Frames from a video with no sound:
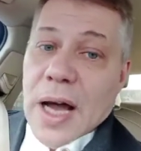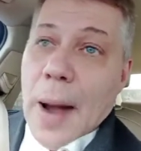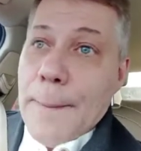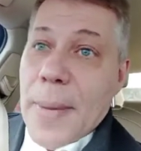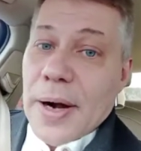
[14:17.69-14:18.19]

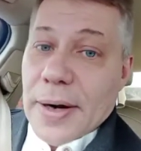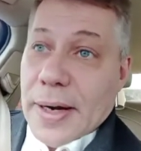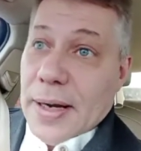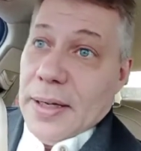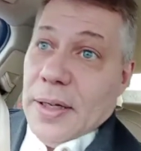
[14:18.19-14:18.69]

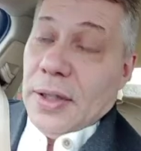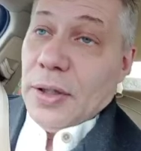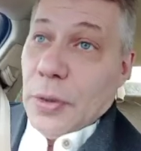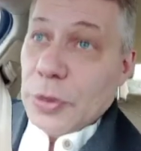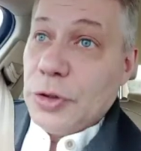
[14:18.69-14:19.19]
America,
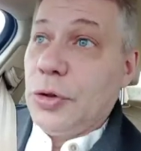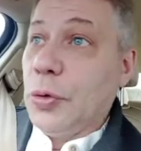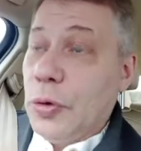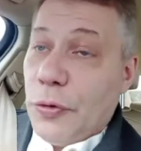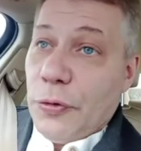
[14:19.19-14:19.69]
who was
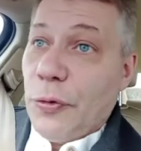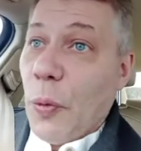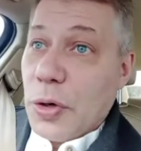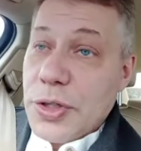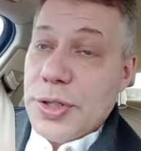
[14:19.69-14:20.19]
doing
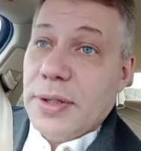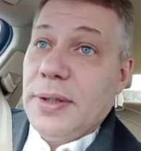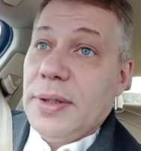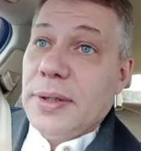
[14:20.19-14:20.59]
forced